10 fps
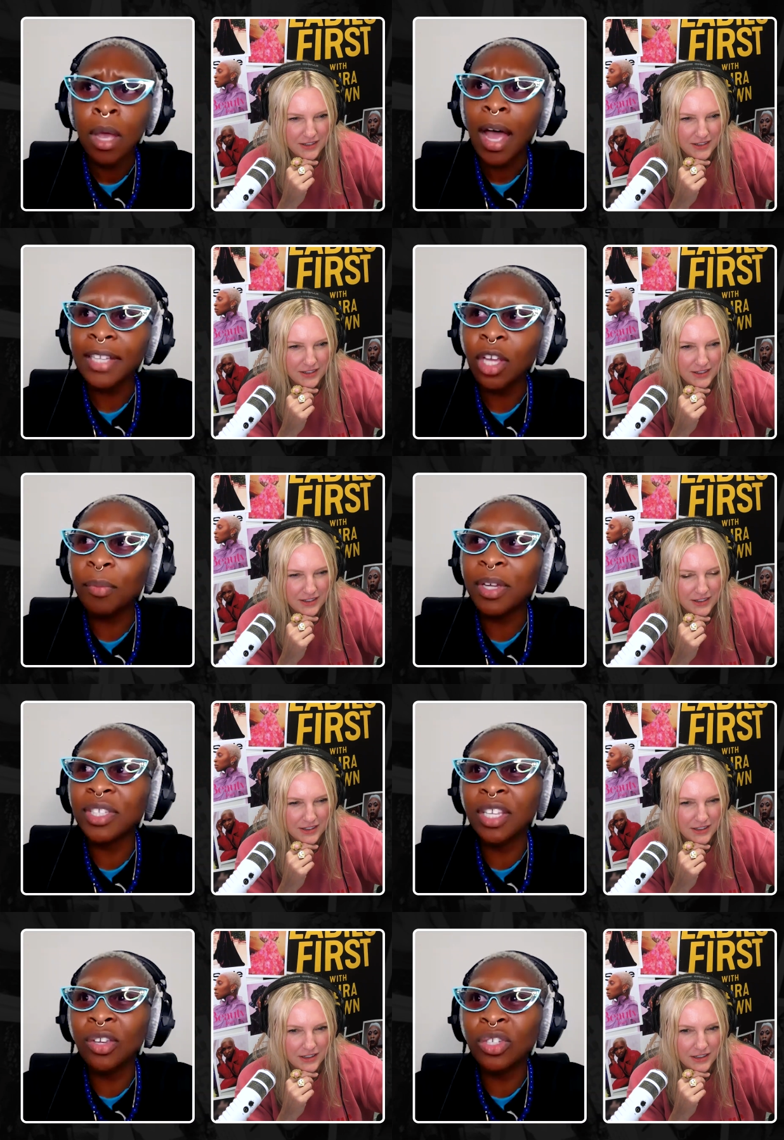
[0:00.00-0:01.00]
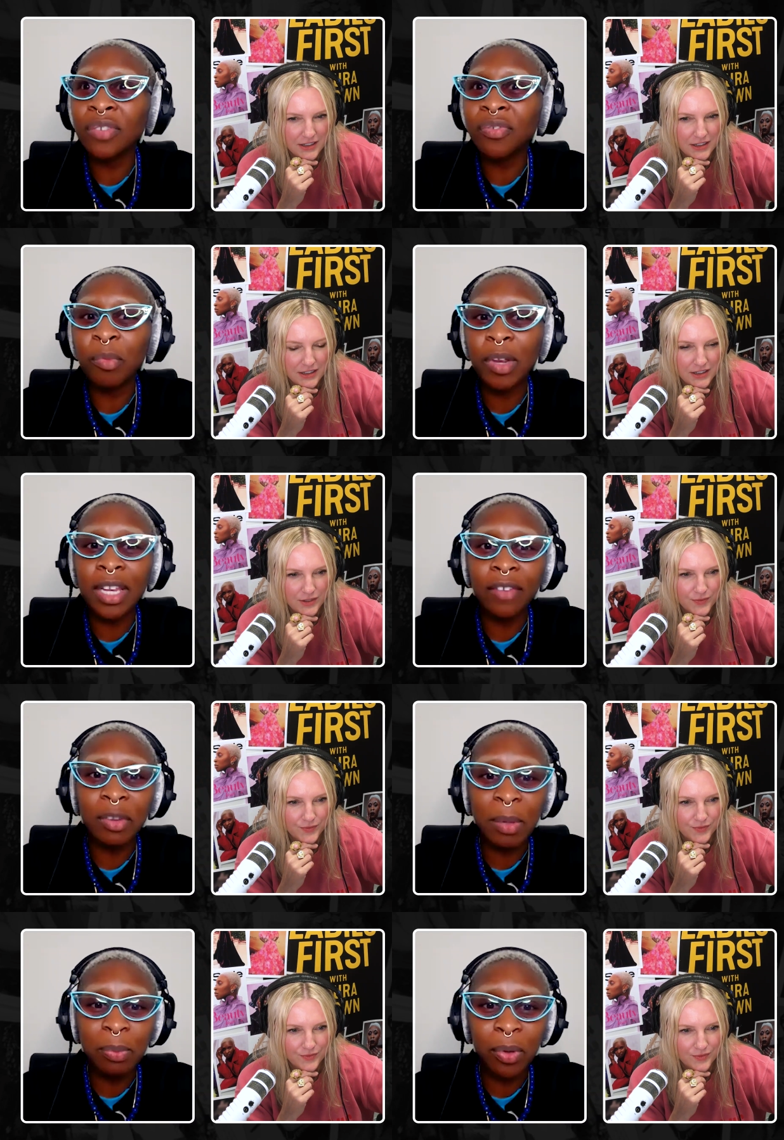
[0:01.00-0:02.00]
Speaker 1: I don't, because they're usually from really lovely
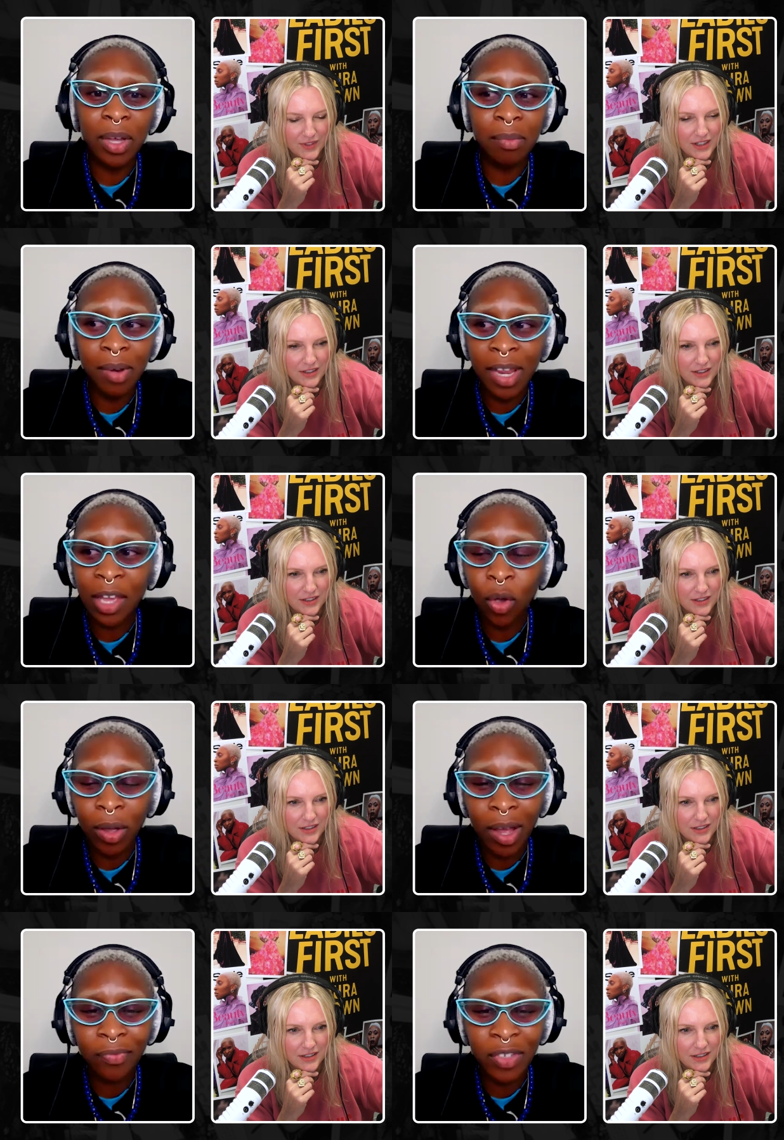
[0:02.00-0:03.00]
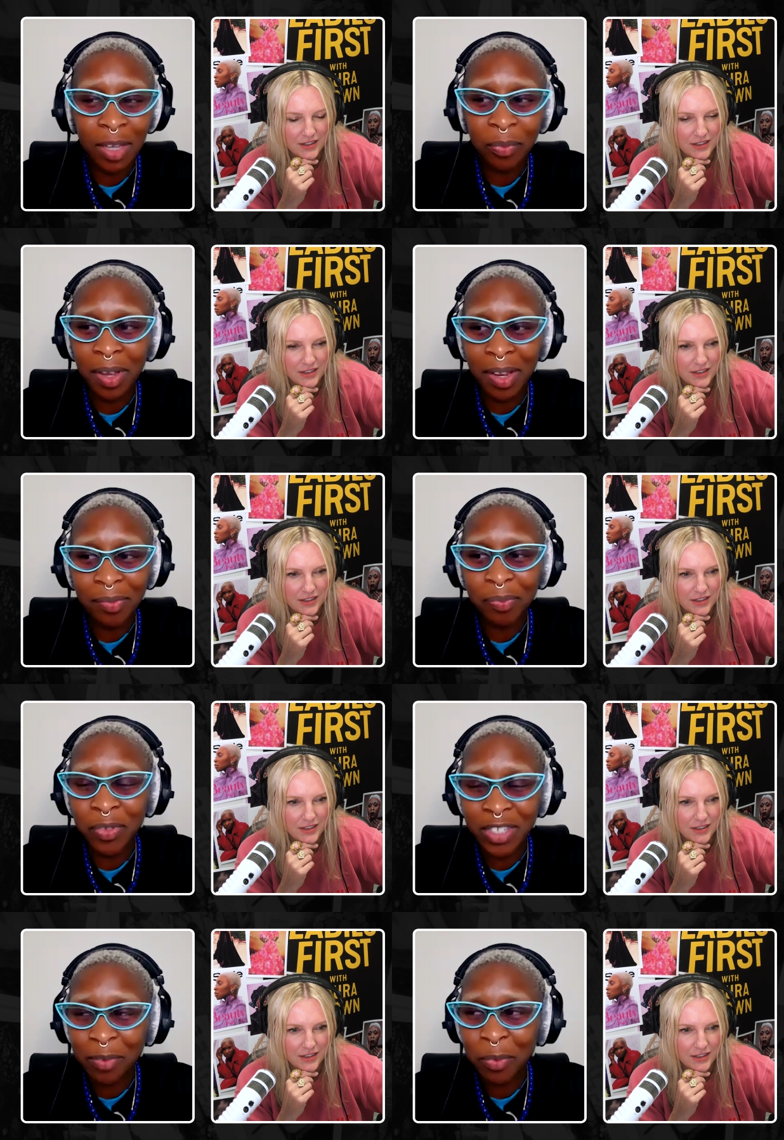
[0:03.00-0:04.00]
people, and they, for
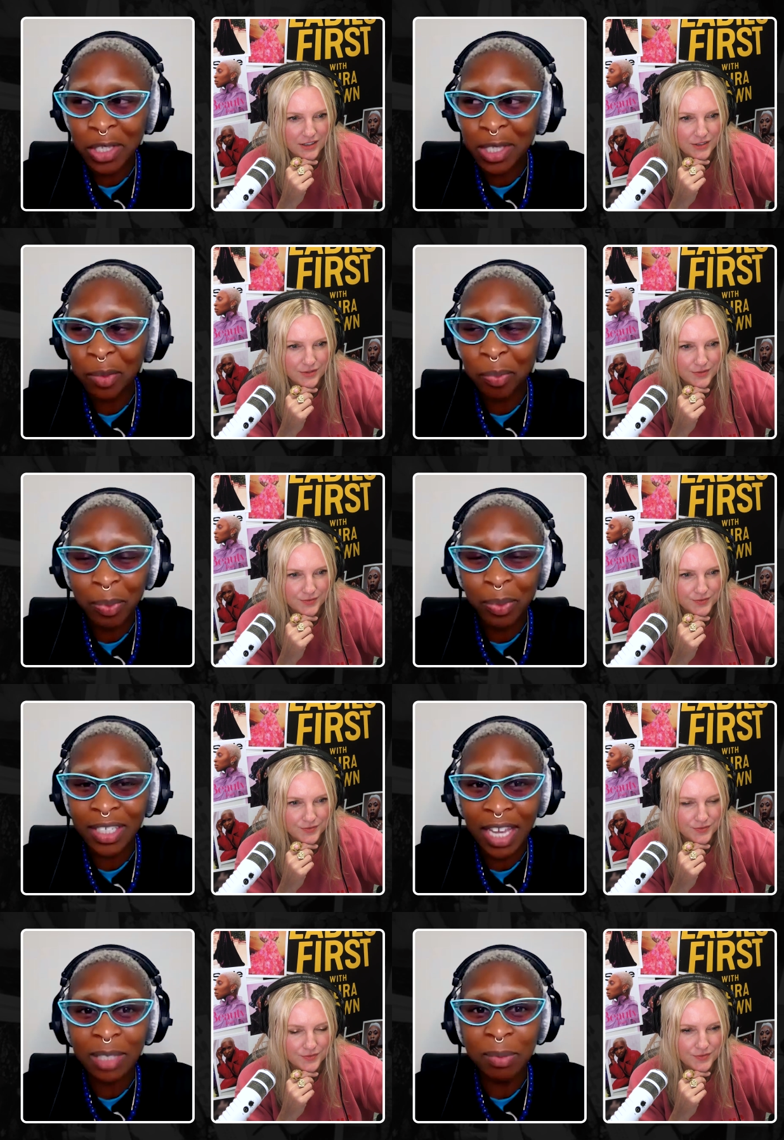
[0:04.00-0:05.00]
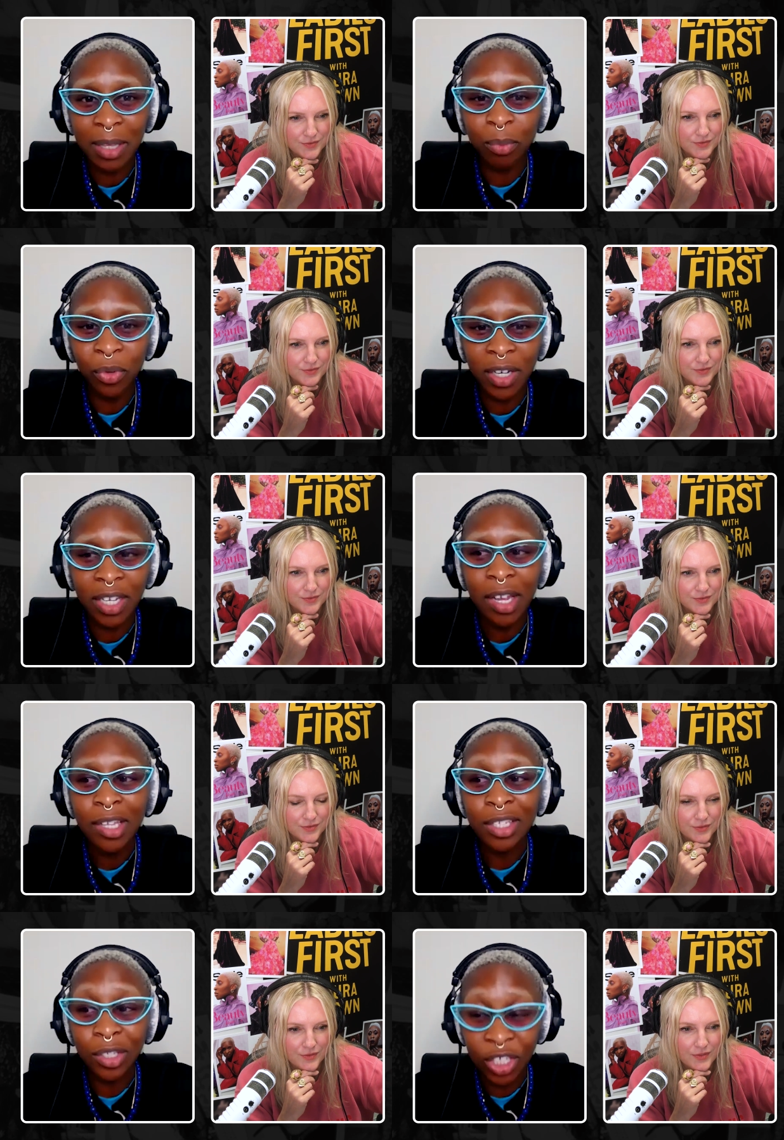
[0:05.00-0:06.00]
some reason, the people that text me in the morning
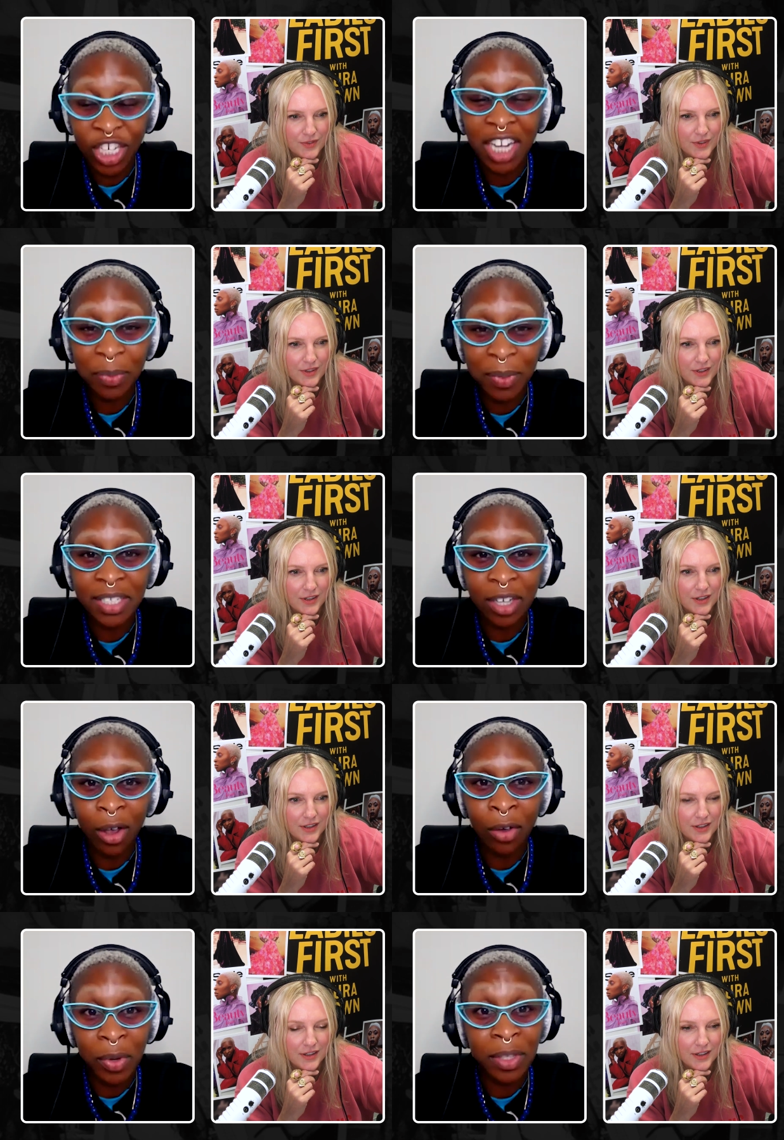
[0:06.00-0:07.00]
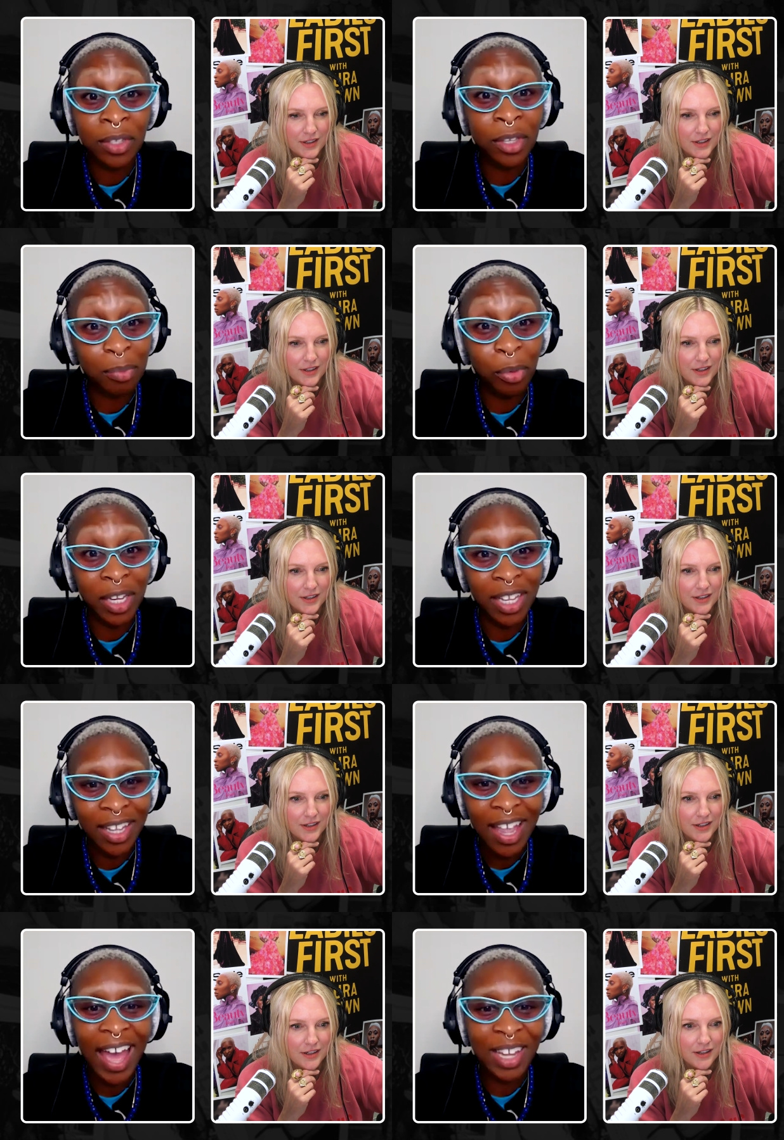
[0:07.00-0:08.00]
genuinely start off with "Good morning,"
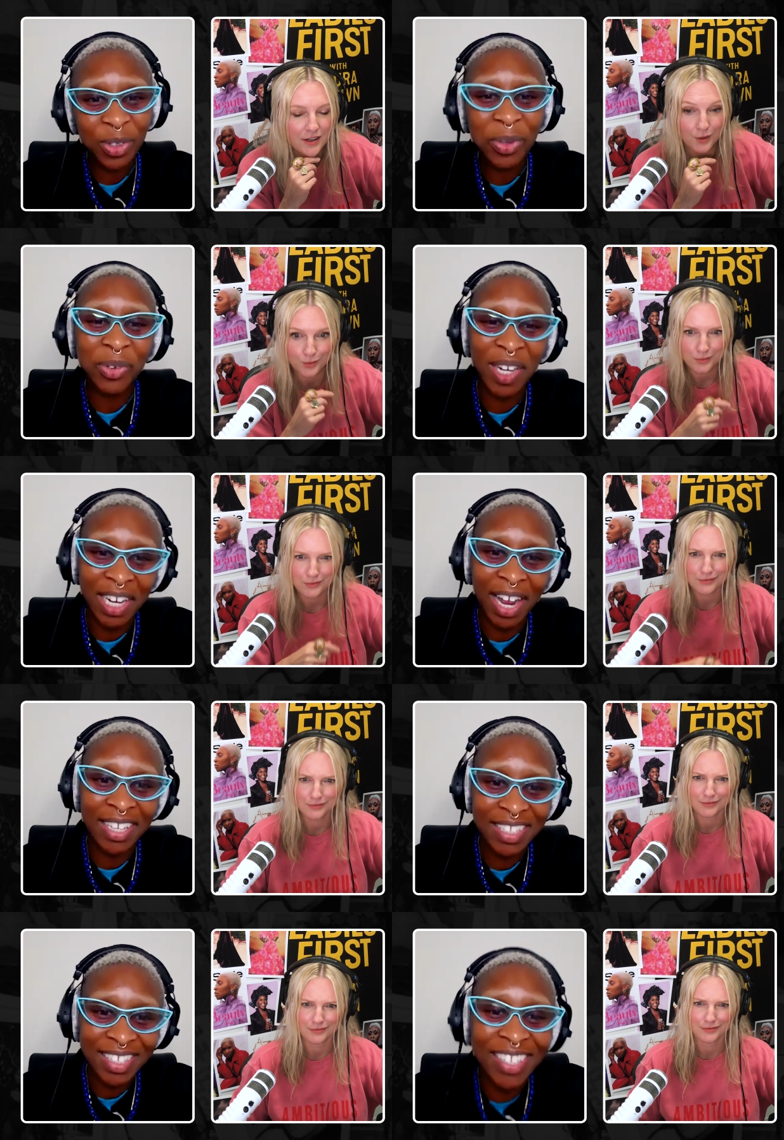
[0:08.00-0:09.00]
and it's always really nice.